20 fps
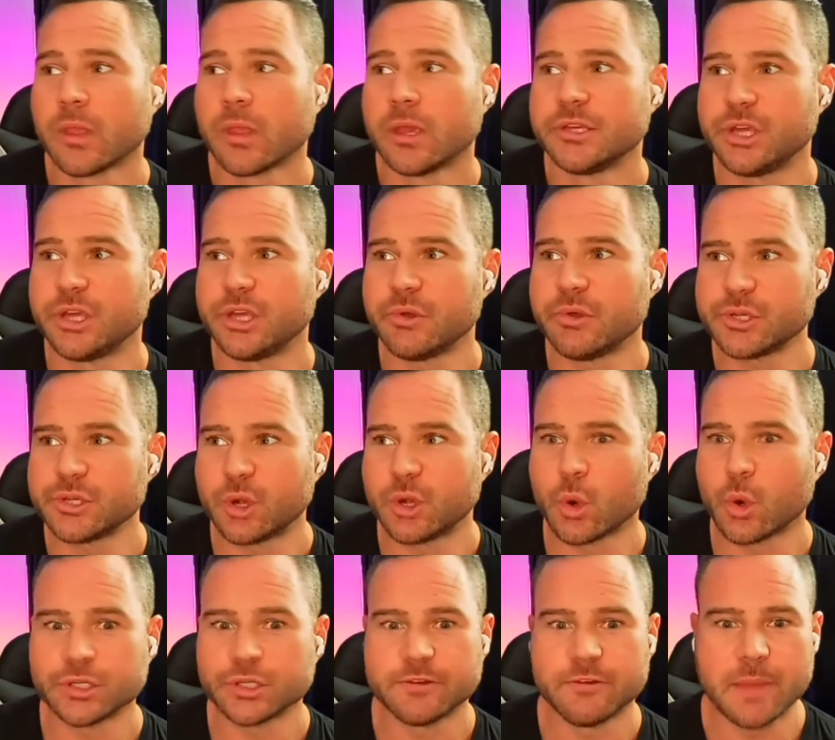So there was a
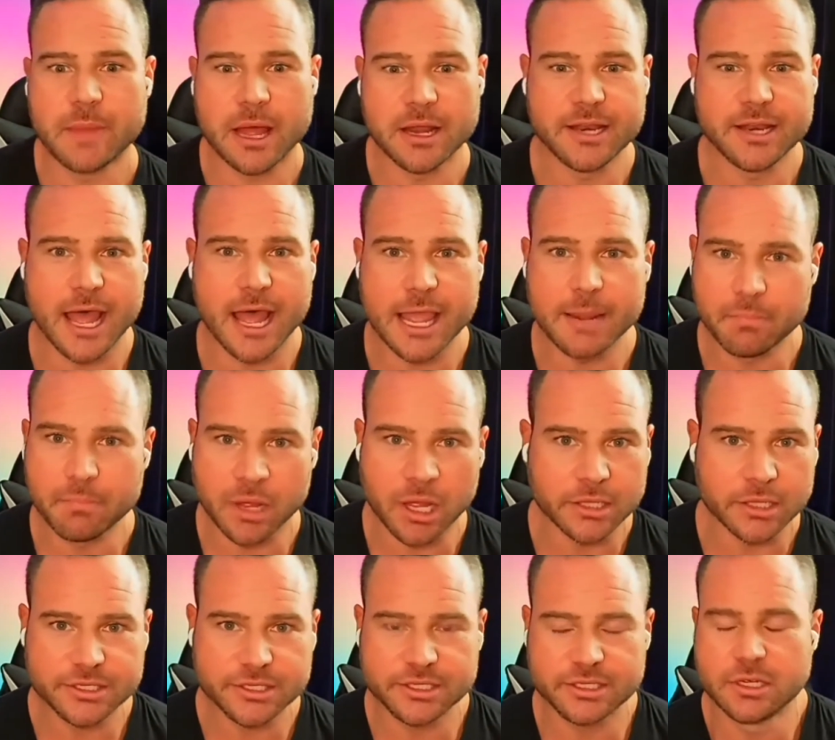course of about 9
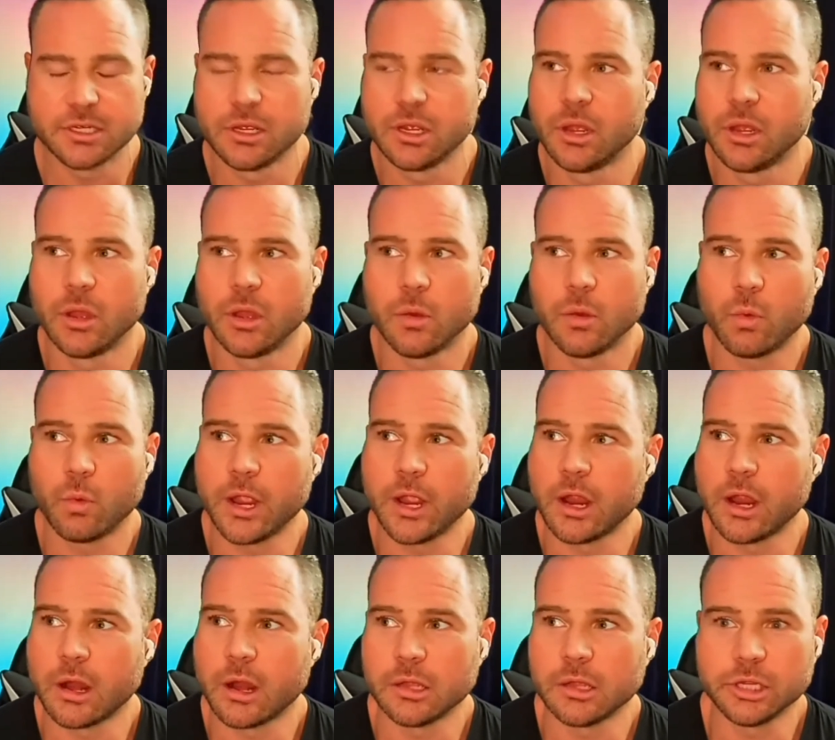months
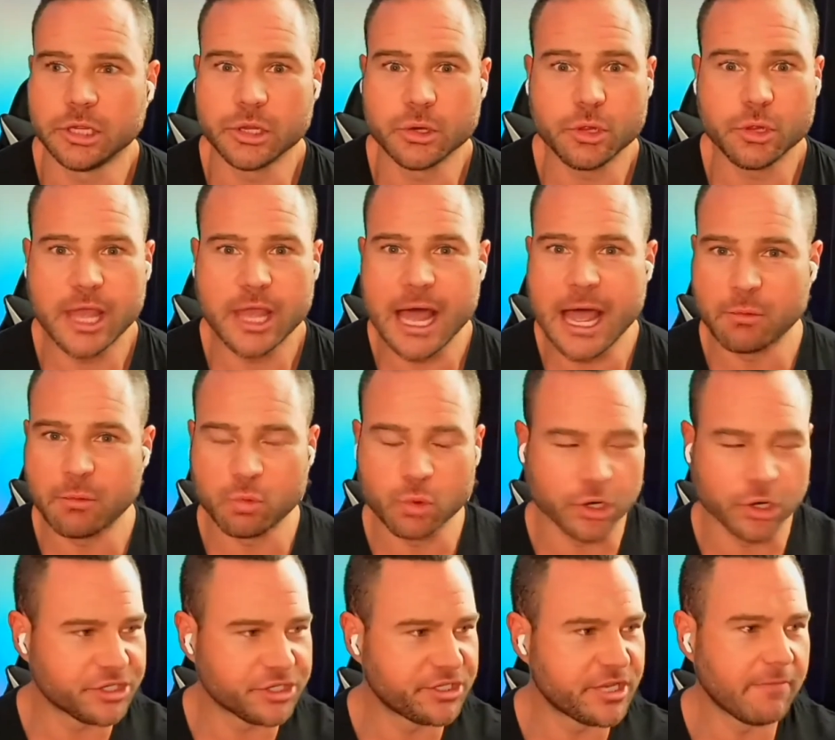where literally I'd
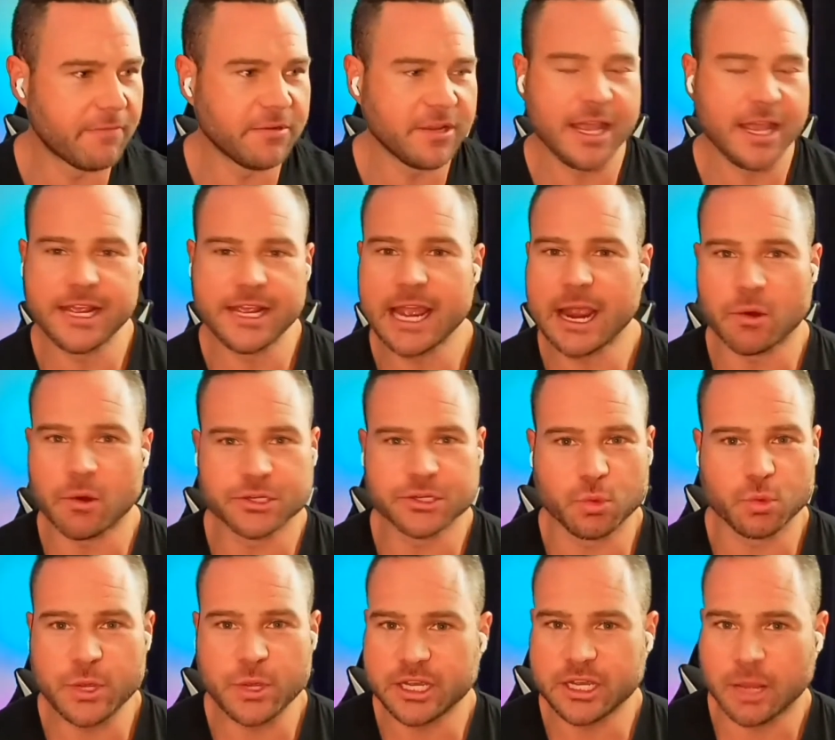work 70, 80 hours a
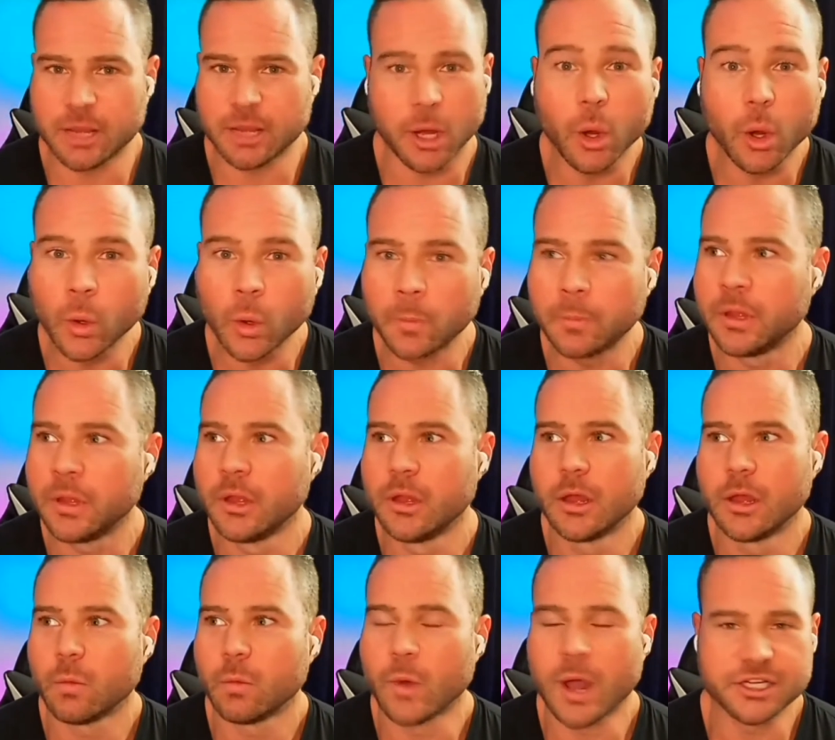week, come home,
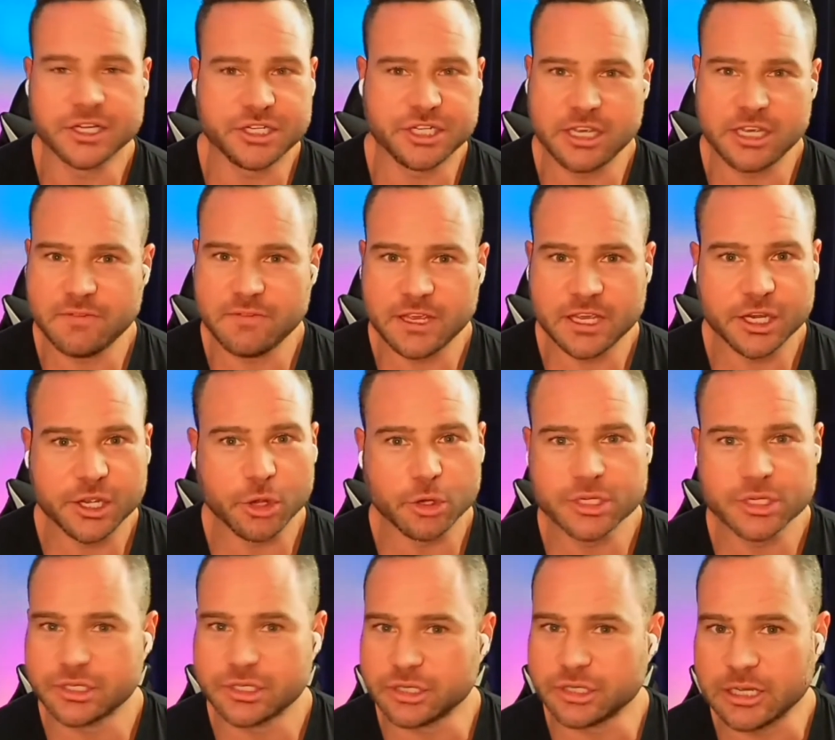watch TV, and go to
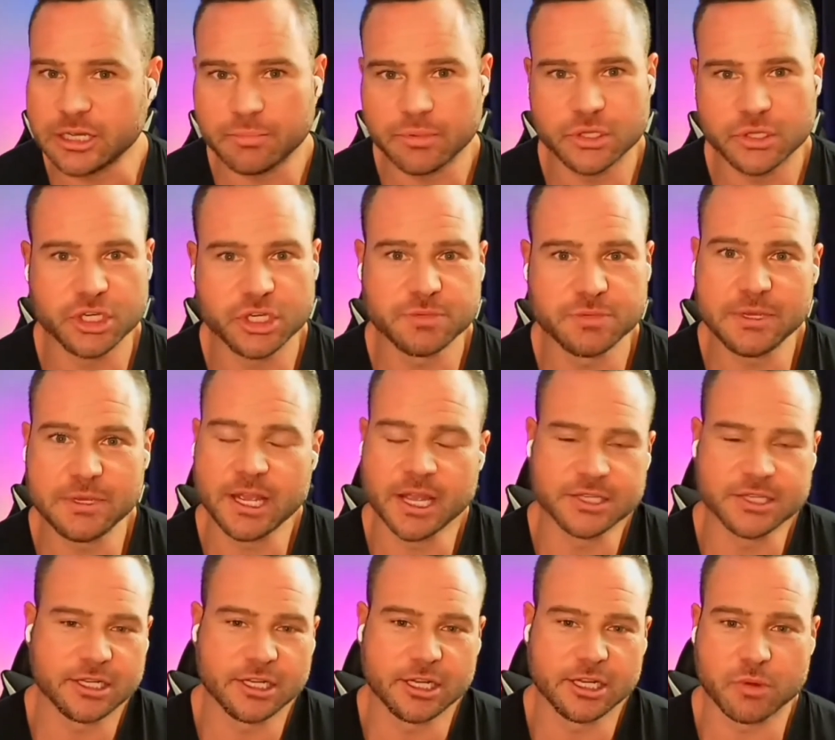sleep just
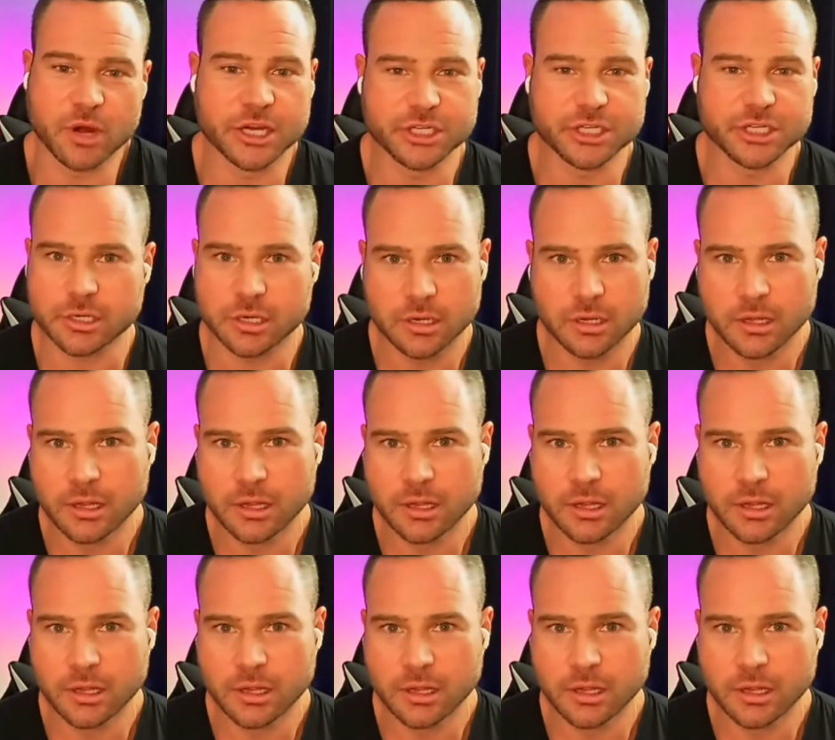because of the depression.